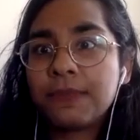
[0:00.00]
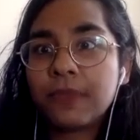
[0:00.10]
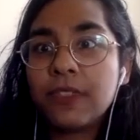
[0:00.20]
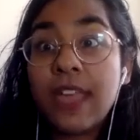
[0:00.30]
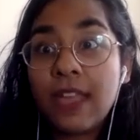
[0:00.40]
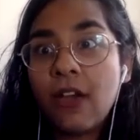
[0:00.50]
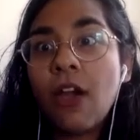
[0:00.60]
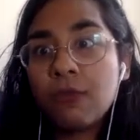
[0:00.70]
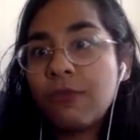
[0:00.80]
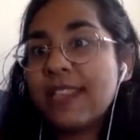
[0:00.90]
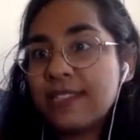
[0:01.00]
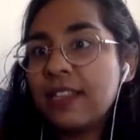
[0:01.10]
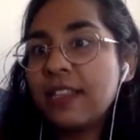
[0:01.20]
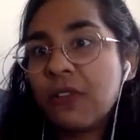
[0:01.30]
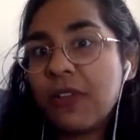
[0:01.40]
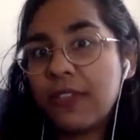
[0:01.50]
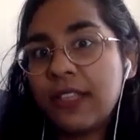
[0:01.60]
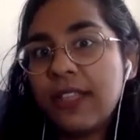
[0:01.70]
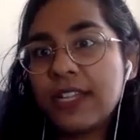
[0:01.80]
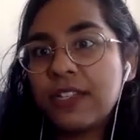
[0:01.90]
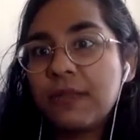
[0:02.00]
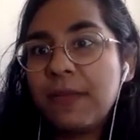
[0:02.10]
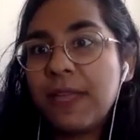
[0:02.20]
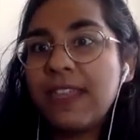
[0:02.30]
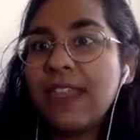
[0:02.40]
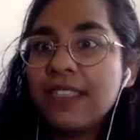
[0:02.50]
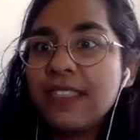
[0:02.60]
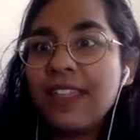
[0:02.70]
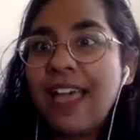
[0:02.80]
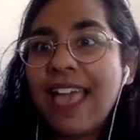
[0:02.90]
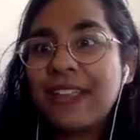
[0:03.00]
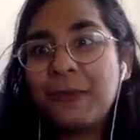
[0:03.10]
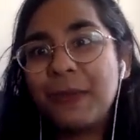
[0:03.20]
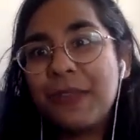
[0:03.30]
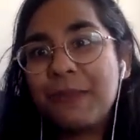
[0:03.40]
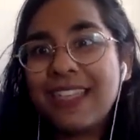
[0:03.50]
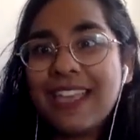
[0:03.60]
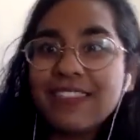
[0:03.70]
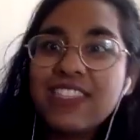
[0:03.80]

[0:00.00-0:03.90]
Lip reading: that are resonant throughout the collection, but nothing that I could really be like,